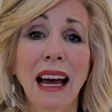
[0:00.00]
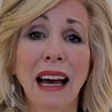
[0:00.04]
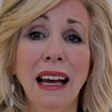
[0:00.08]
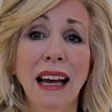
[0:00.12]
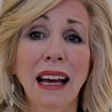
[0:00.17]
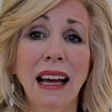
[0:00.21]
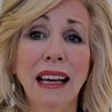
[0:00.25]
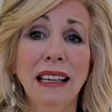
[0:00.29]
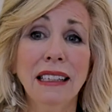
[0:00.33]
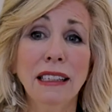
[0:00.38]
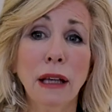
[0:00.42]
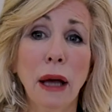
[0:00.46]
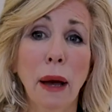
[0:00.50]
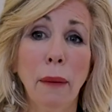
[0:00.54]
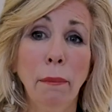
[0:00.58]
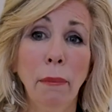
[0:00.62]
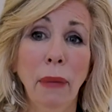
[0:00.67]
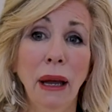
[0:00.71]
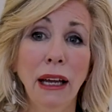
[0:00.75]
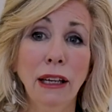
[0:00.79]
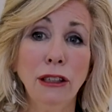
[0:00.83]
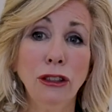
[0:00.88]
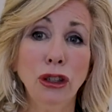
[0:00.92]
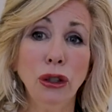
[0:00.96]
has
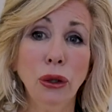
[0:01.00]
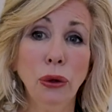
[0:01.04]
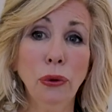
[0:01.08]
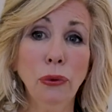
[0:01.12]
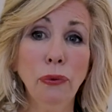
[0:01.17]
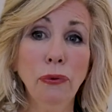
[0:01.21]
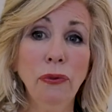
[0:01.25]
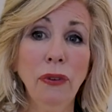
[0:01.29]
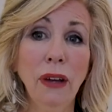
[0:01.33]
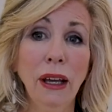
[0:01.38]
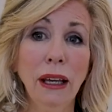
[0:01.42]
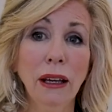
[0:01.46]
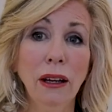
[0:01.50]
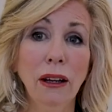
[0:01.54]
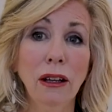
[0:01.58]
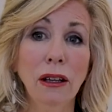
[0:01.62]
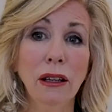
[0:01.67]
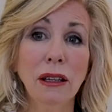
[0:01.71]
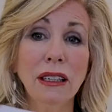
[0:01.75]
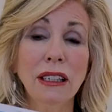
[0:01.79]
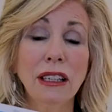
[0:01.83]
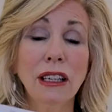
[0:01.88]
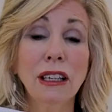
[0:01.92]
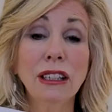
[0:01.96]
made you
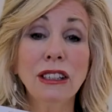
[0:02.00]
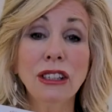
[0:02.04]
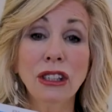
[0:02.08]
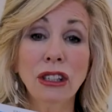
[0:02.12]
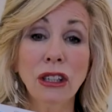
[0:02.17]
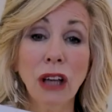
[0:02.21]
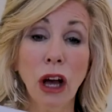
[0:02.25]
feel,